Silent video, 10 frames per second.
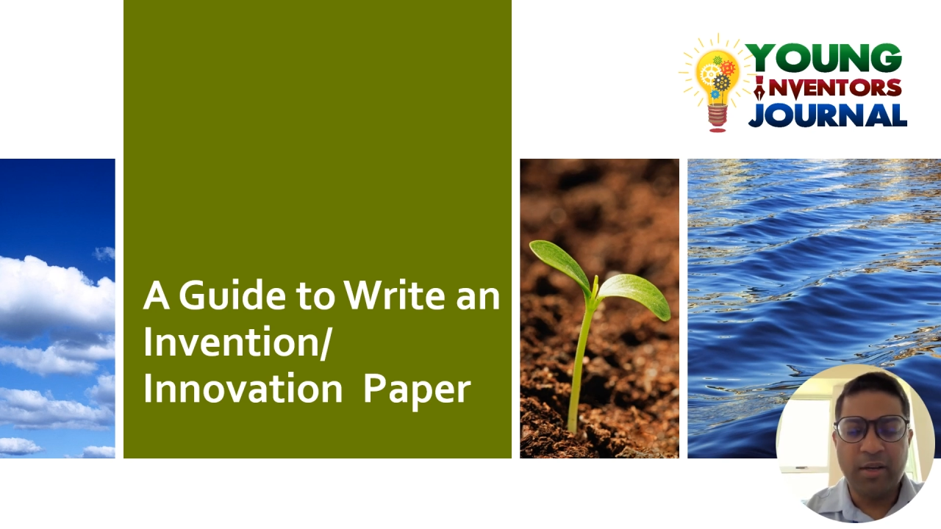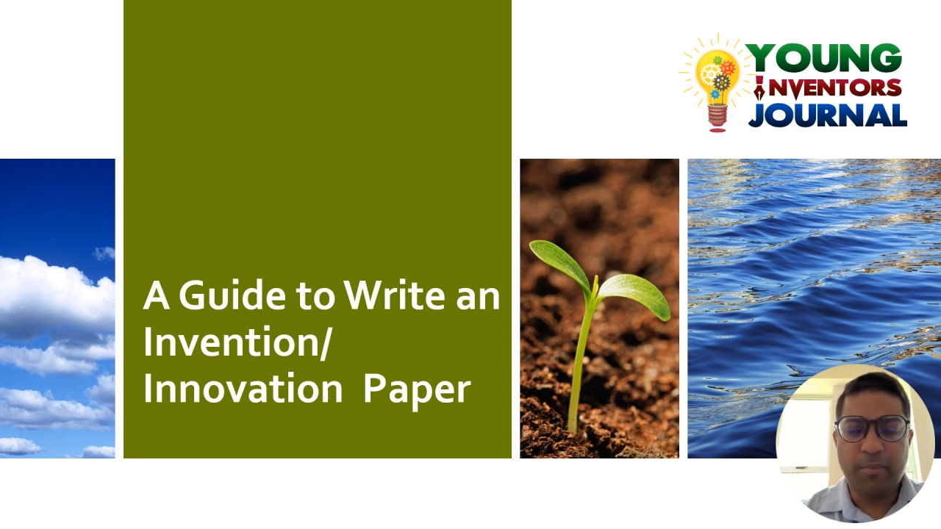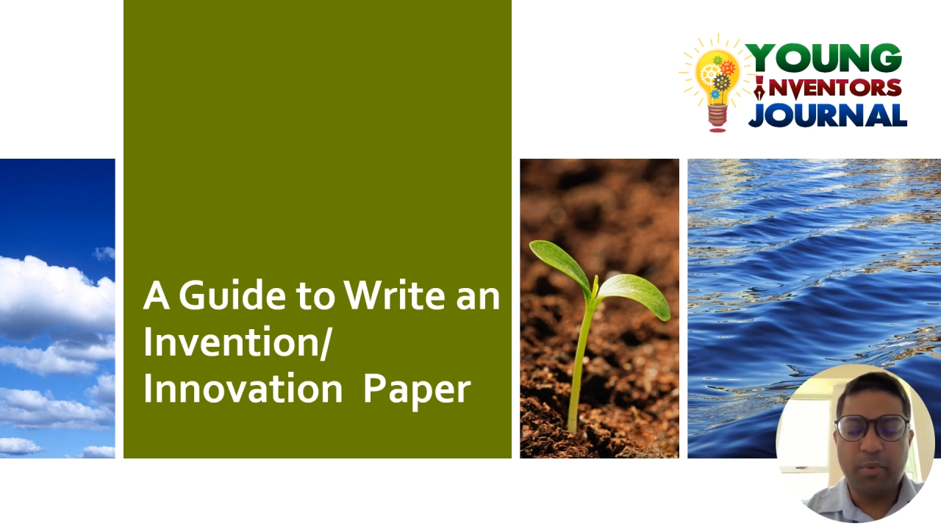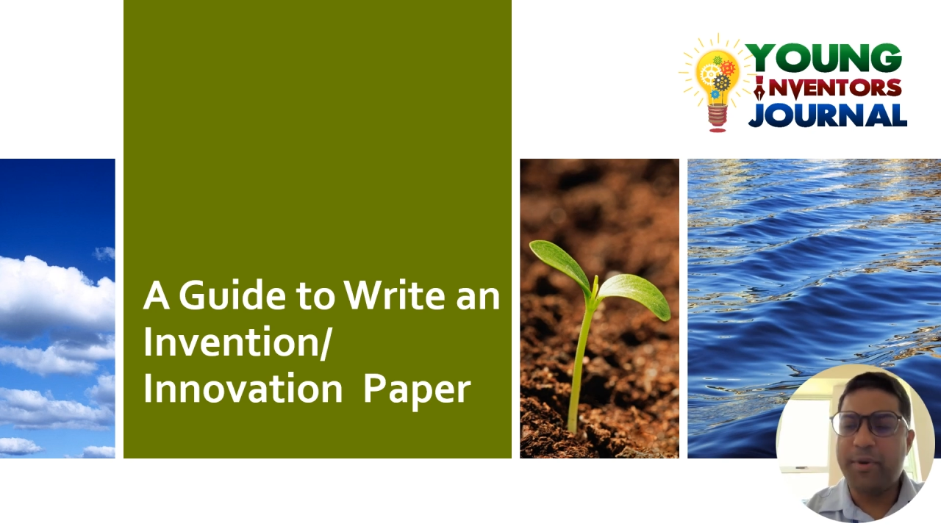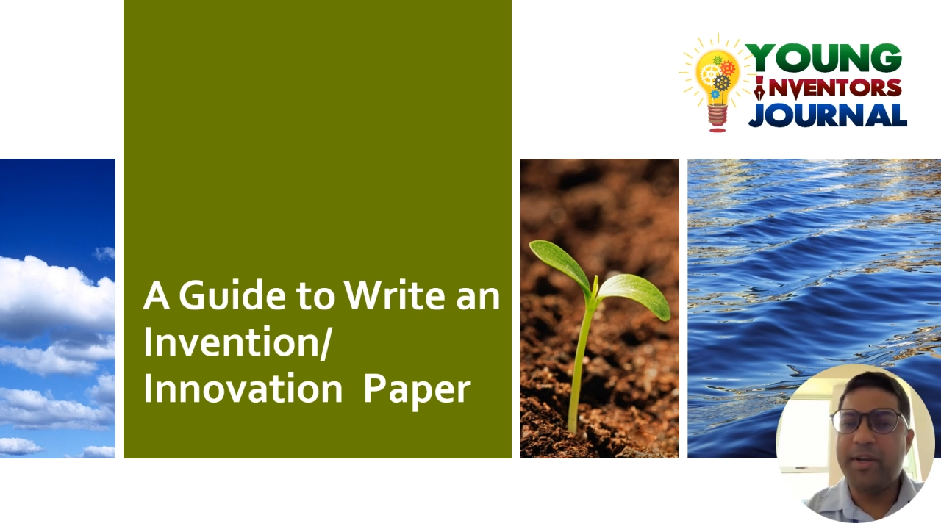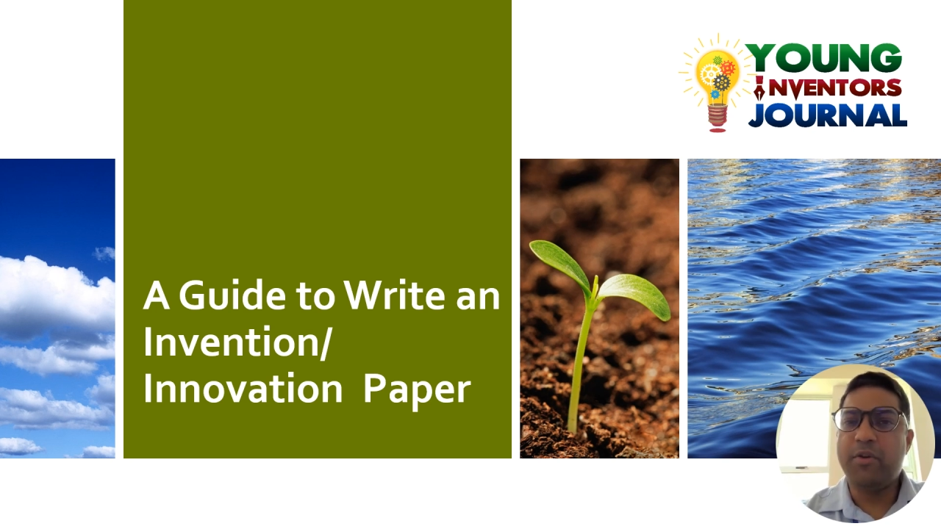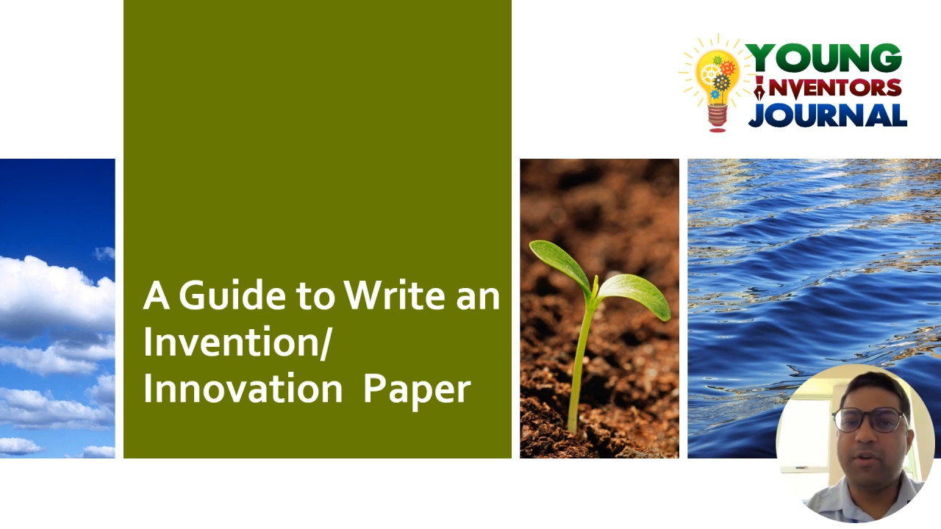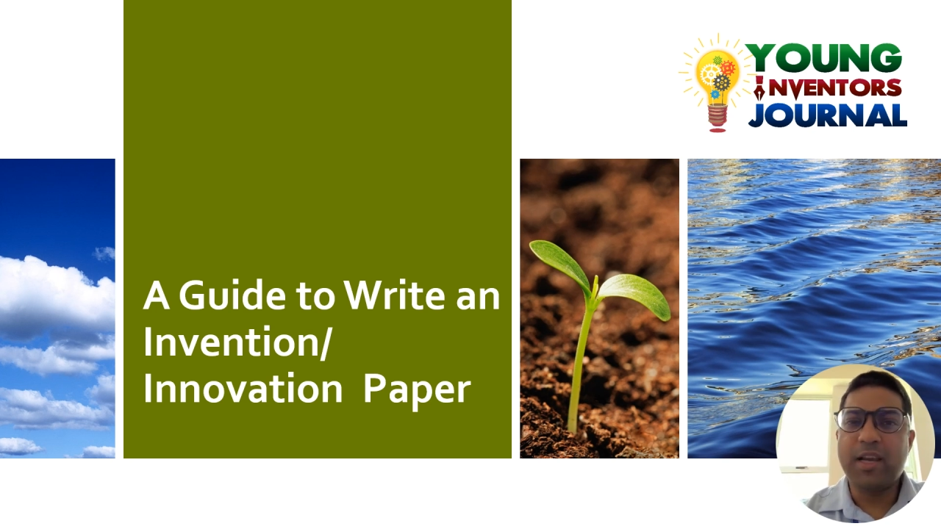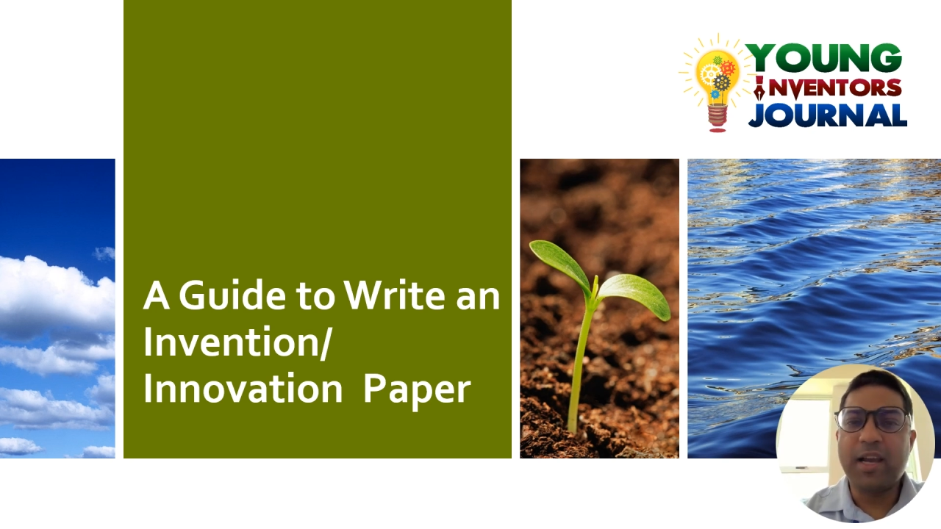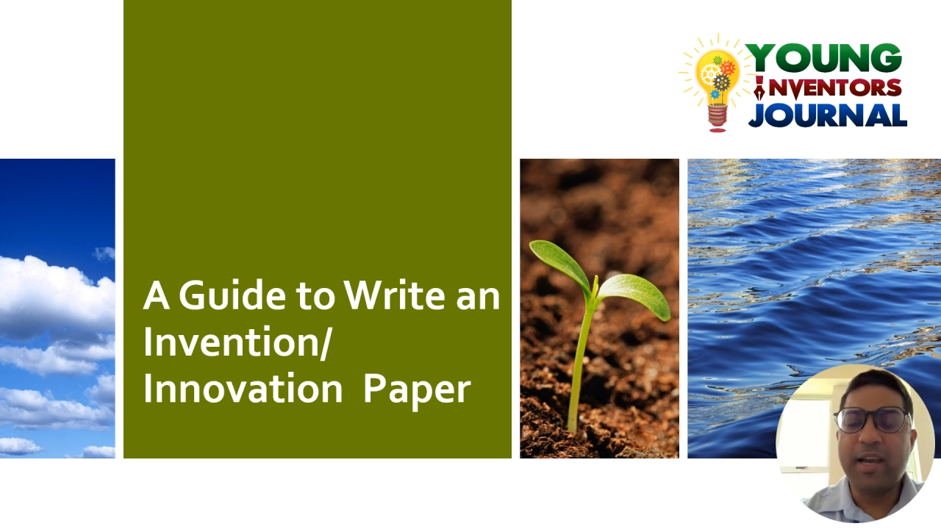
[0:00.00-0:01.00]
provide you a
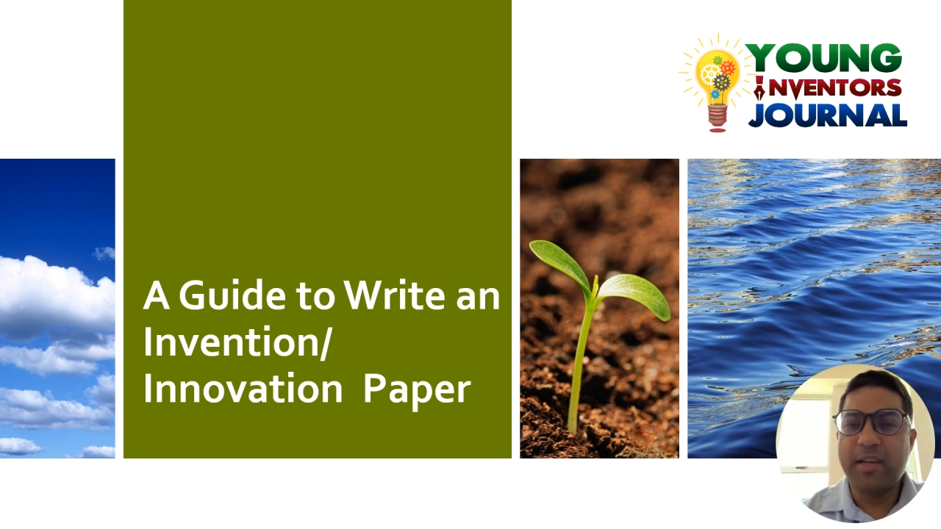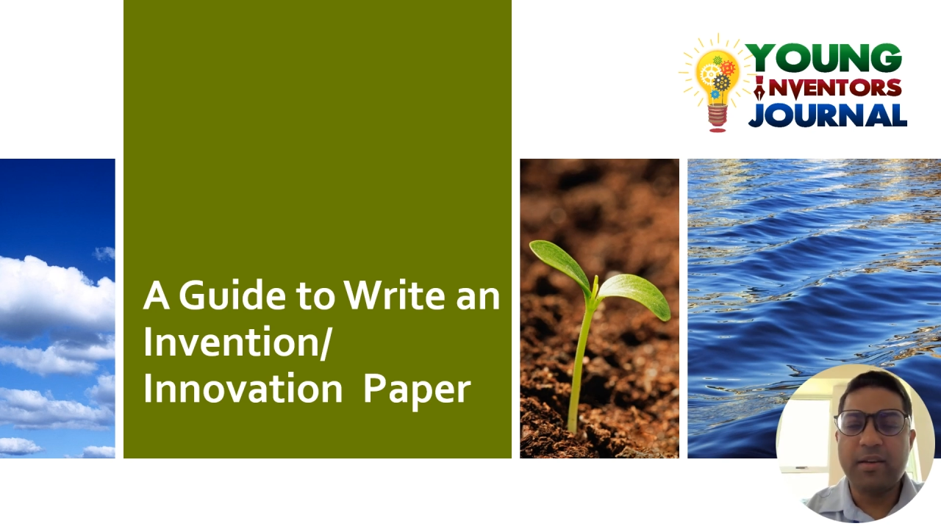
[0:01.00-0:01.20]
guide